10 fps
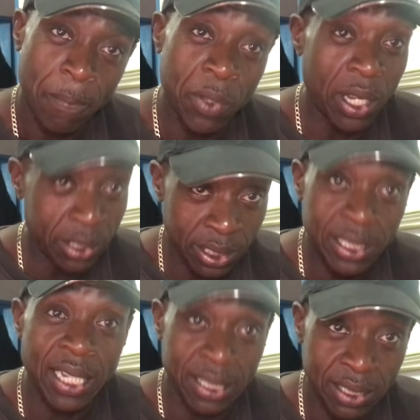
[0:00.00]
Do you
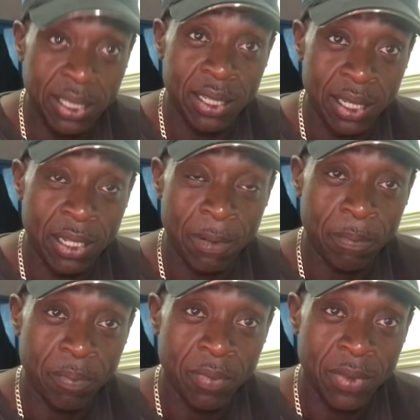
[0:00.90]
understand?
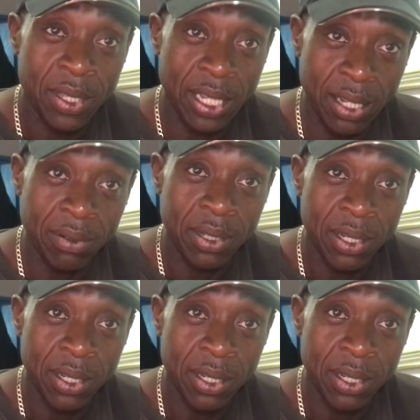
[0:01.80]
Yeah?